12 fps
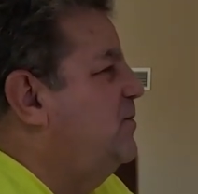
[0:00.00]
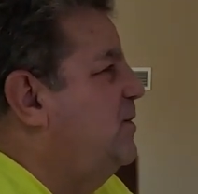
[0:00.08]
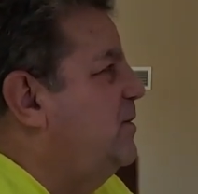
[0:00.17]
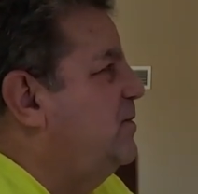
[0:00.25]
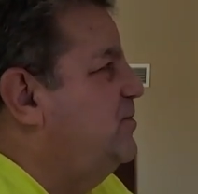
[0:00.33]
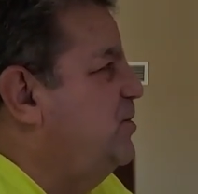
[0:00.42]

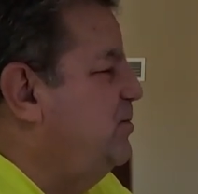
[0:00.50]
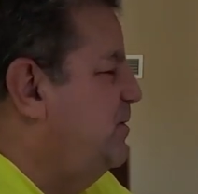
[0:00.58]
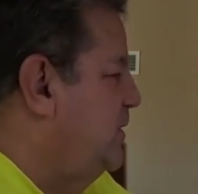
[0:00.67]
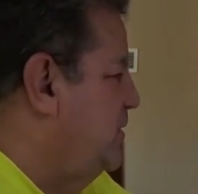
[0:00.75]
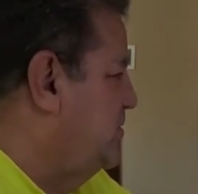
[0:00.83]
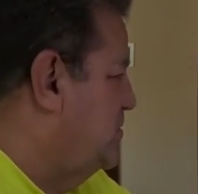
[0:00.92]
There are two
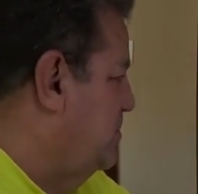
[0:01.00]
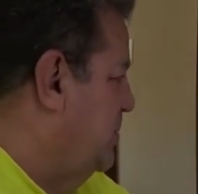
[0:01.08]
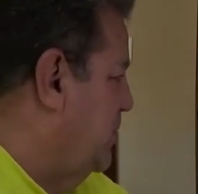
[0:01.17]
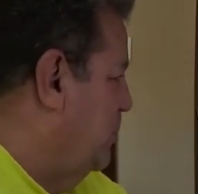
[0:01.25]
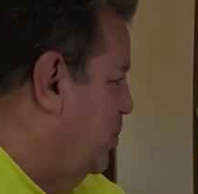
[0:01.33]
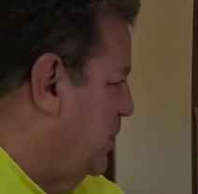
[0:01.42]
things to
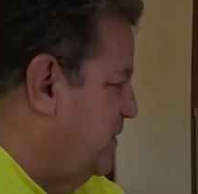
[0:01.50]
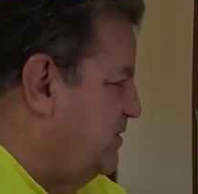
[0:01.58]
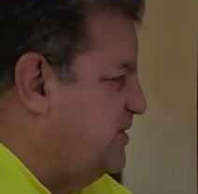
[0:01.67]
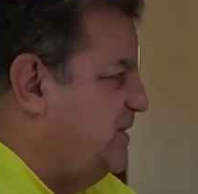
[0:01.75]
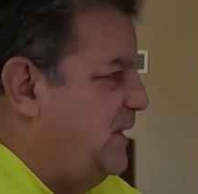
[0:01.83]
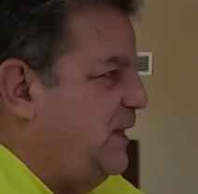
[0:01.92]
me. One
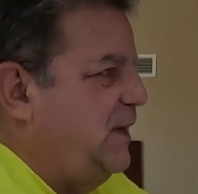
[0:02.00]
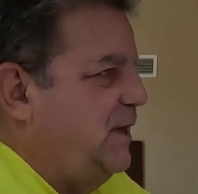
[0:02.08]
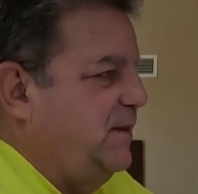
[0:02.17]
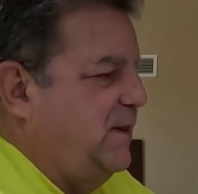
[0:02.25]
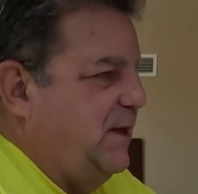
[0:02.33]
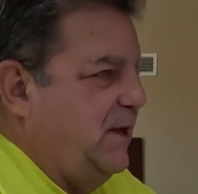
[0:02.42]
is
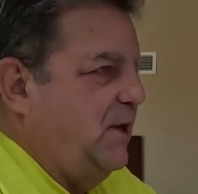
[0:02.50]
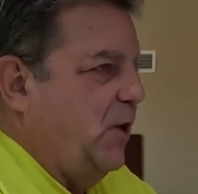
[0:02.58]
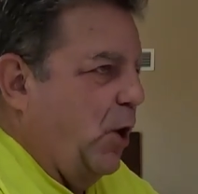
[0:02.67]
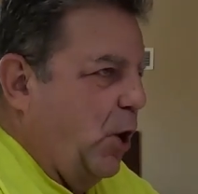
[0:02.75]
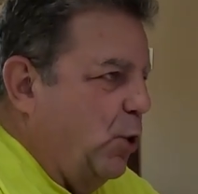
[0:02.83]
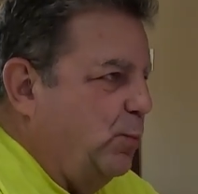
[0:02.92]
the
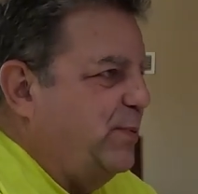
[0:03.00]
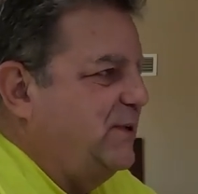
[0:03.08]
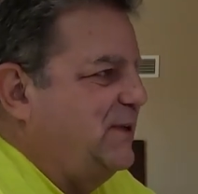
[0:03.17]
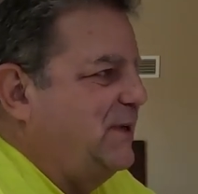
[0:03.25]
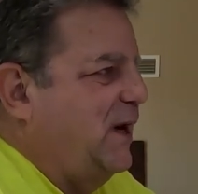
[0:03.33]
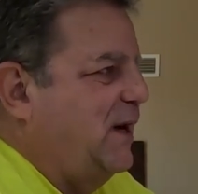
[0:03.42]

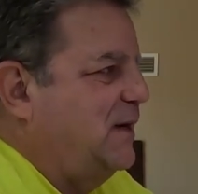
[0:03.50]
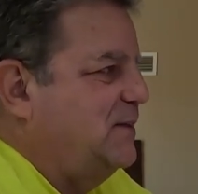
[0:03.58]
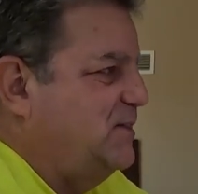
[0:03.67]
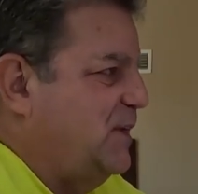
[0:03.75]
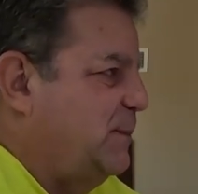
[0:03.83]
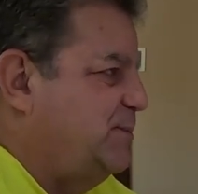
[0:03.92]
open
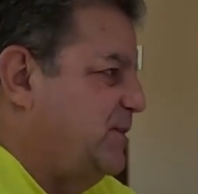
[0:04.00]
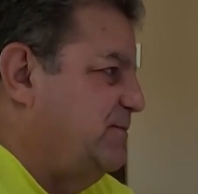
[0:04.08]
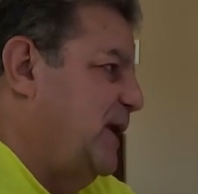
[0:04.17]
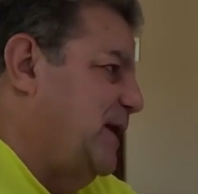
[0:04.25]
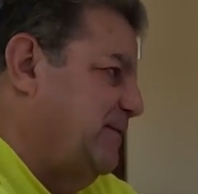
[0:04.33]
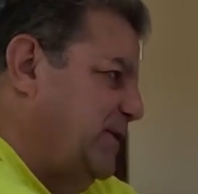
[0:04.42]
concept of
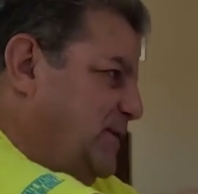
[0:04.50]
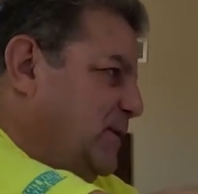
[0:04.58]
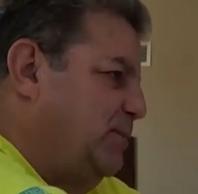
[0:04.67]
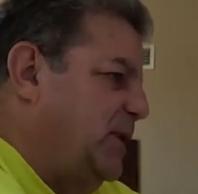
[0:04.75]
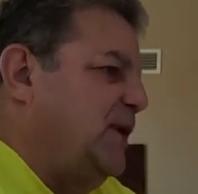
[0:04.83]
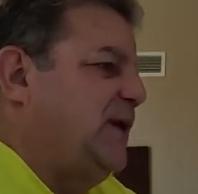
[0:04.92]
having the
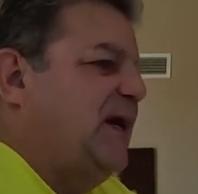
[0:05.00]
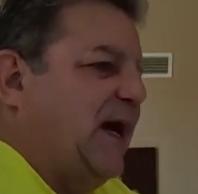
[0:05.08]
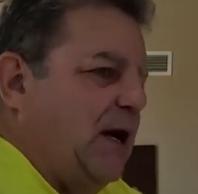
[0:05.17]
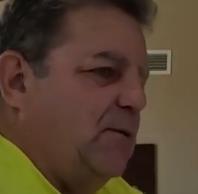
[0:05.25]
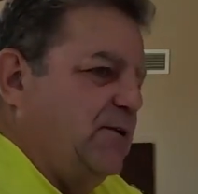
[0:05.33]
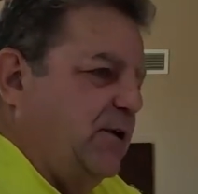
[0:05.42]
big
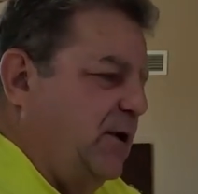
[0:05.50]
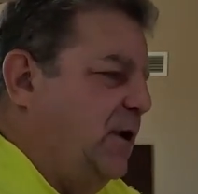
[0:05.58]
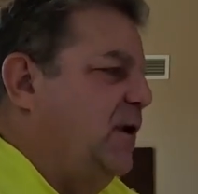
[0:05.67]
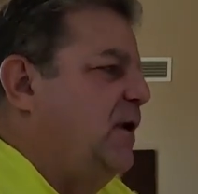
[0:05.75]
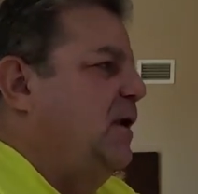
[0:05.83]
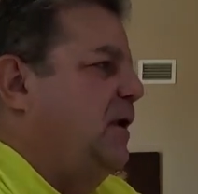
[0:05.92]

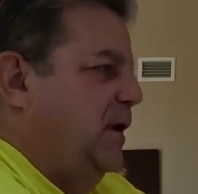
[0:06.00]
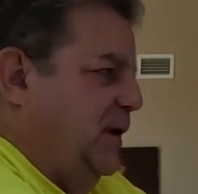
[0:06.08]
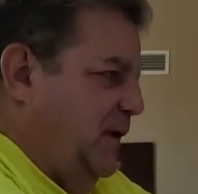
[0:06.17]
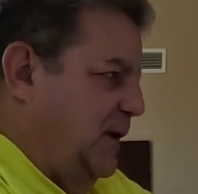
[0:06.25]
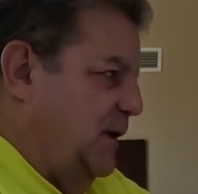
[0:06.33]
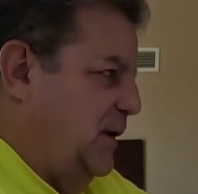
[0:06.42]
counter
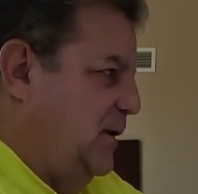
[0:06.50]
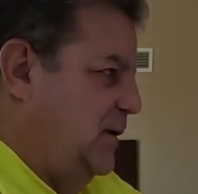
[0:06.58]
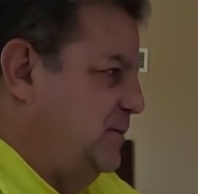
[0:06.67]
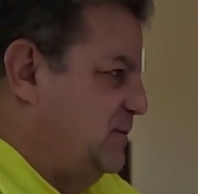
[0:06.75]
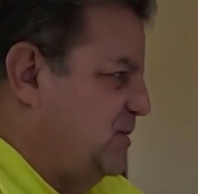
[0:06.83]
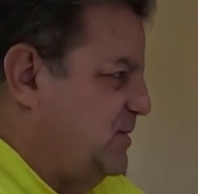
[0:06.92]

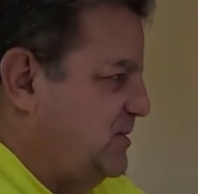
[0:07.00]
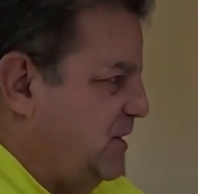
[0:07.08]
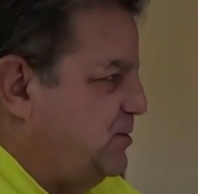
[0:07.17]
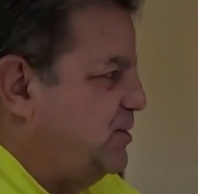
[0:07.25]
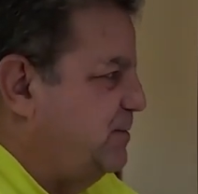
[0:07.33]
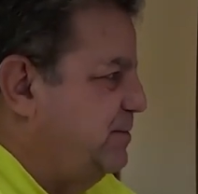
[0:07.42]
to
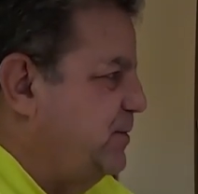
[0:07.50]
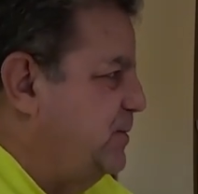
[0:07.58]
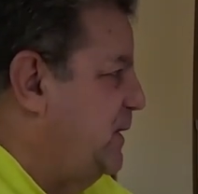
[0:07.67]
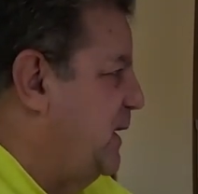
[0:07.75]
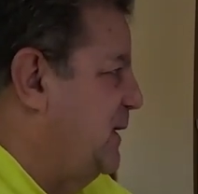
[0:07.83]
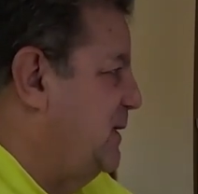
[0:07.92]
set your
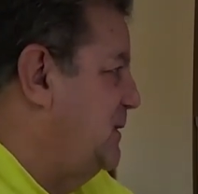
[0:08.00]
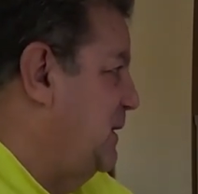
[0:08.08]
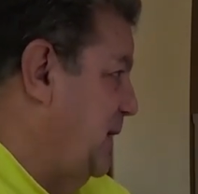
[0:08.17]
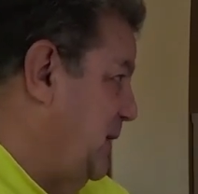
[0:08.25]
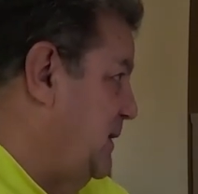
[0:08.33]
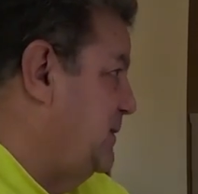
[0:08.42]
food on and
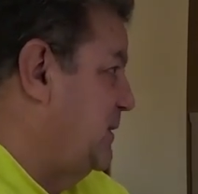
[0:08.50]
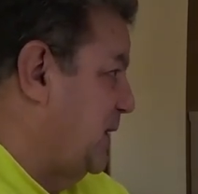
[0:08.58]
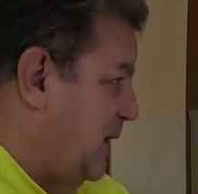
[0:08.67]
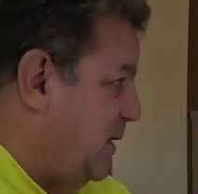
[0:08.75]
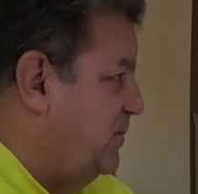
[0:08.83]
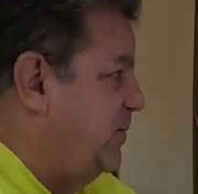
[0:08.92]
eat at the
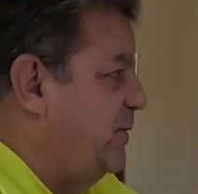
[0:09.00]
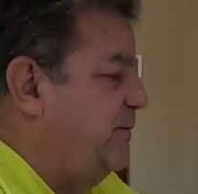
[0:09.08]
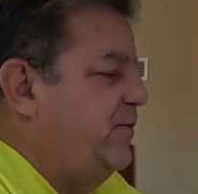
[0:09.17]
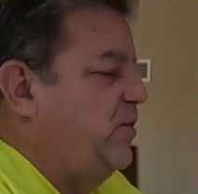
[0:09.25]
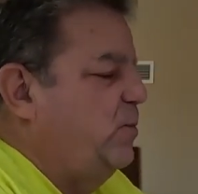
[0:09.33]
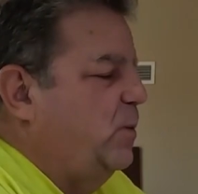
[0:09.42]
counter
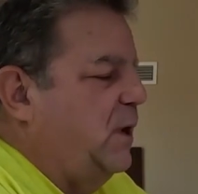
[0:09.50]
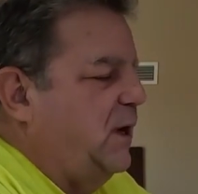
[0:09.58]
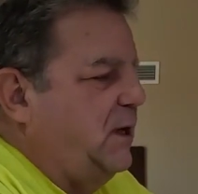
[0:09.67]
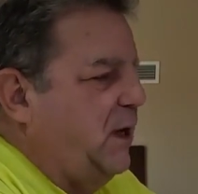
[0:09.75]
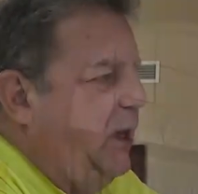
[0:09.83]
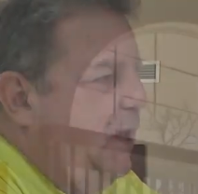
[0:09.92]
if you want.